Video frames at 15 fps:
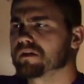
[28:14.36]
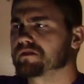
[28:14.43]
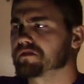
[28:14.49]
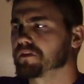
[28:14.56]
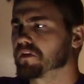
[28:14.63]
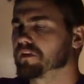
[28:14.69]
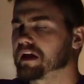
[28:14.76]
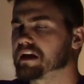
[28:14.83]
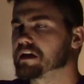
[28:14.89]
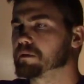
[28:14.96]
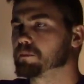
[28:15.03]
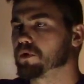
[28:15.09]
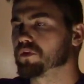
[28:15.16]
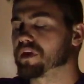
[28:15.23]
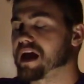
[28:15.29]
So the
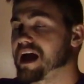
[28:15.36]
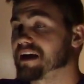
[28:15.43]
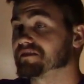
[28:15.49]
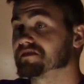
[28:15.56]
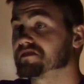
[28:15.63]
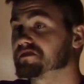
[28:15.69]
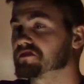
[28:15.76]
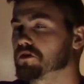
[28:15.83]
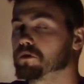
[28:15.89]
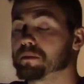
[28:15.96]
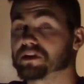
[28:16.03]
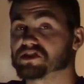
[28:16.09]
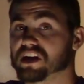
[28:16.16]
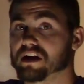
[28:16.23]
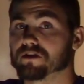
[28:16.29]
lightning bolt has so
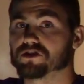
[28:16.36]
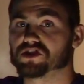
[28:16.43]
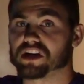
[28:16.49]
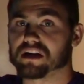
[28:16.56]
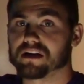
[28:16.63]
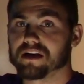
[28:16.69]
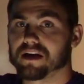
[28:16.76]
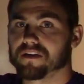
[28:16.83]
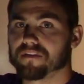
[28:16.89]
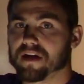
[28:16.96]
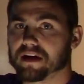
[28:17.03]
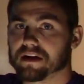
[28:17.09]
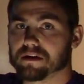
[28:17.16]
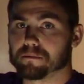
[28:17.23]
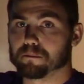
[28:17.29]
much energy
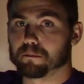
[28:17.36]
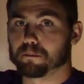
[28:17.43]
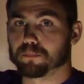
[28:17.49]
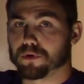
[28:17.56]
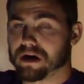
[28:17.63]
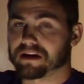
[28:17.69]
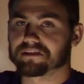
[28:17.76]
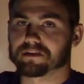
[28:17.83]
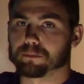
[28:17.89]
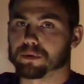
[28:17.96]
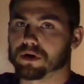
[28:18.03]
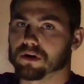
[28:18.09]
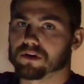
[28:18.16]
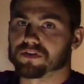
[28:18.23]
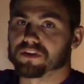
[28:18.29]
that it breaks
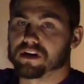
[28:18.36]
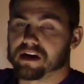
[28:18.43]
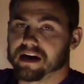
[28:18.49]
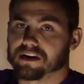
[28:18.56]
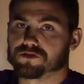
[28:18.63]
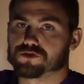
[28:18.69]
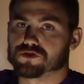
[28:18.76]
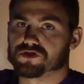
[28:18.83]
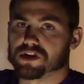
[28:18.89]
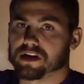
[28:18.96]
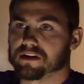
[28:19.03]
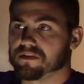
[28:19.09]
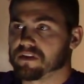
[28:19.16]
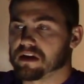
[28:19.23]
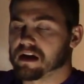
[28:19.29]
apart the
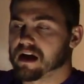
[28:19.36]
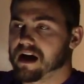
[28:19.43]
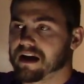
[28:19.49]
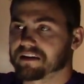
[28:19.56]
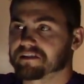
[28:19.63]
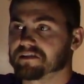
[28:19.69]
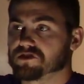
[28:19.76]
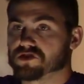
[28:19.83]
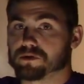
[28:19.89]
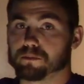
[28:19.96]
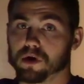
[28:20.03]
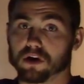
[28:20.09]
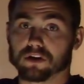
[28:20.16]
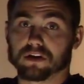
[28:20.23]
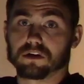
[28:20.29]
nitrogen and the oxygen
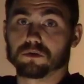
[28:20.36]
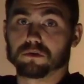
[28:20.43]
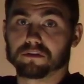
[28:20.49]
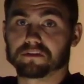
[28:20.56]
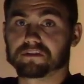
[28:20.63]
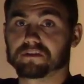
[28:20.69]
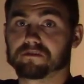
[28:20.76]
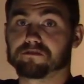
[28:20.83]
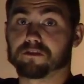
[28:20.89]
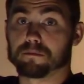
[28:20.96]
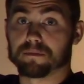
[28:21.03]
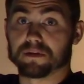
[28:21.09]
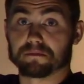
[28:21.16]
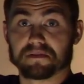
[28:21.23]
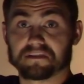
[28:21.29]
molecules
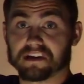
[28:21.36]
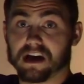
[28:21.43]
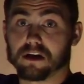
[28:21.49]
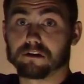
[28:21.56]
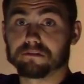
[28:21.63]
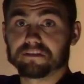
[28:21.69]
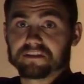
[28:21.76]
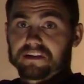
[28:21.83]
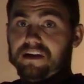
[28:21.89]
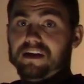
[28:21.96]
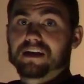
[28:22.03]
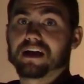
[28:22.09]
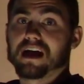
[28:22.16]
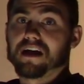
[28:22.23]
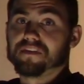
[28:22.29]
from themselves
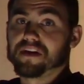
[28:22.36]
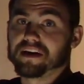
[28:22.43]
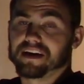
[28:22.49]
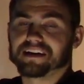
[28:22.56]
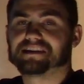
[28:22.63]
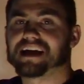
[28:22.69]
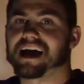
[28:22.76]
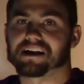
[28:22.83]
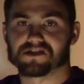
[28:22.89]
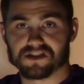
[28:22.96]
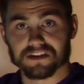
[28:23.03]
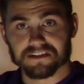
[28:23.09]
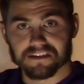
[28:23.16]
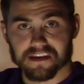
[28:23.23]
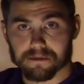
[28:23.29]
and then
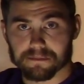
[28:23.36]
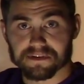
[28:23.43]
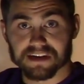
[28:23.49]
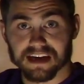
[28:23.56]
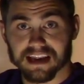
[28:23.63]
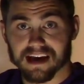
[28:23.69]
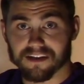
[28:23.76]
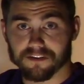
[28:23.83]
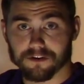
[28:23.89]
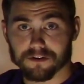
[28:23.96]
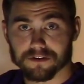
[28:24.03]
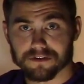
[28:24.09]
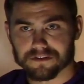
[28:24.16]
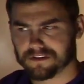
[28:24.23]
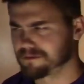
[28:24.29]
attaches them together.
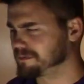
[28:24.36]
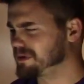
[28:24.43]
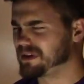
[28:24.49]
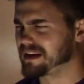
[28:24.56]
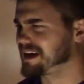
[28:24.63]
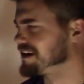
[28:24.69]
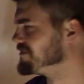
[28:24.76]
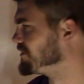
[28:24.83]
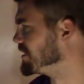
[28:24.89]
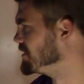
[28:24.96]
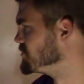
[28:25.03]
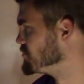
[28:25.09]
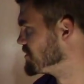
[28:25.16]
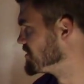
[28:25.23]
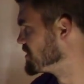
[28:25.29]
Really kind of an
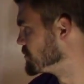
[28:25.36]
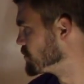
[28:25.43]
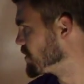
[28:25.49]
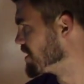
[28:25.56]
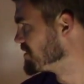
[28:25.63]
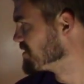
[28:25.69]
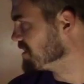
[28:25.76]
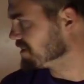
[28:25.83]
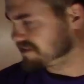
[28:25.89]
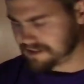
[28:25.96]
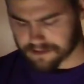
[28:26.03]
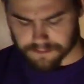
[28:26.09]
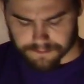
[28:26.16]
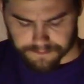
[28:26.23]
interesting process.